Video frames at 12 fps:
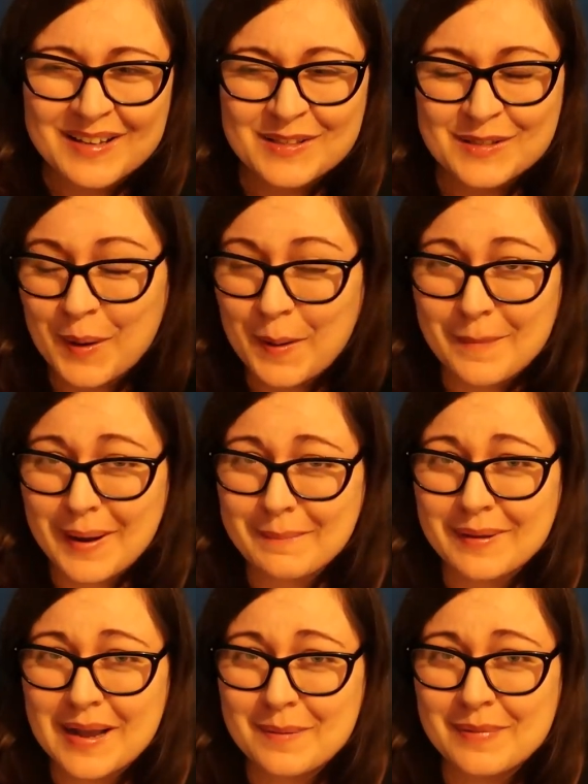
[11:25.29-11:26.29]
So I might
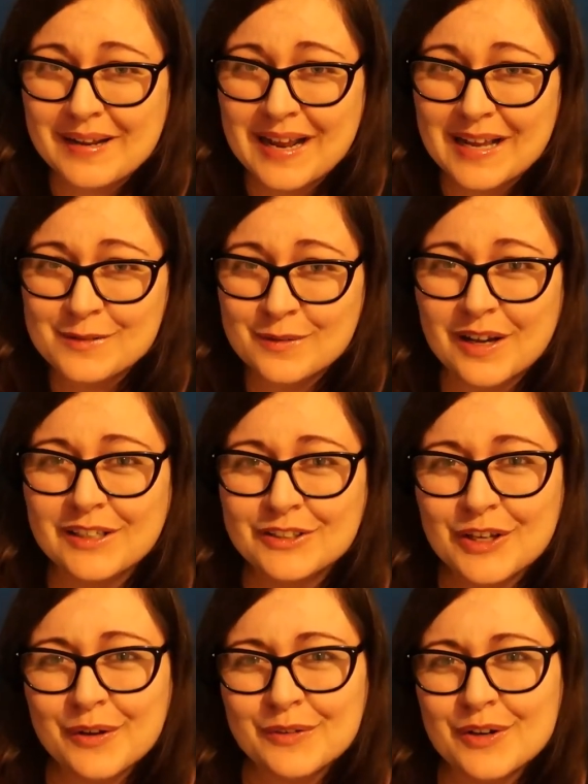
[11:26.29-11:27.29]
pick up her next one. I
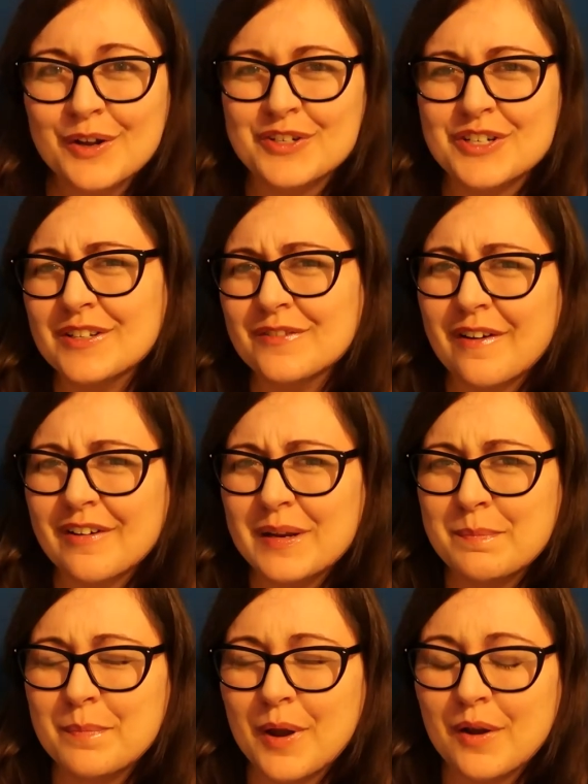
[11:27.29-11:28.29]
don't know. She's a
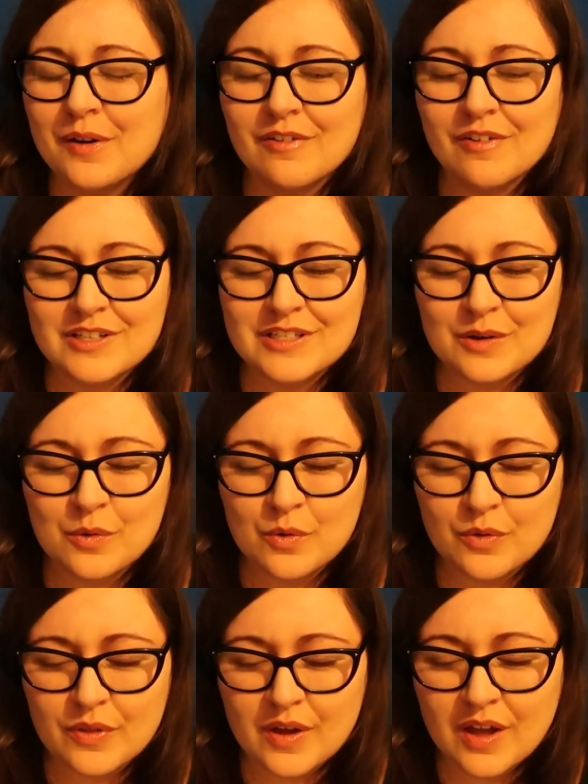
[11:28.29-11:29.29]
very polarizing
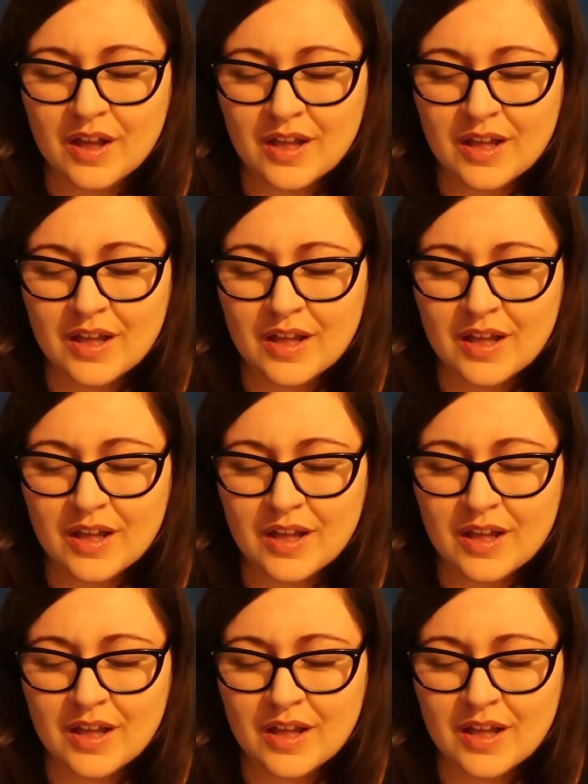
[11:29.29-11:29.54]
author.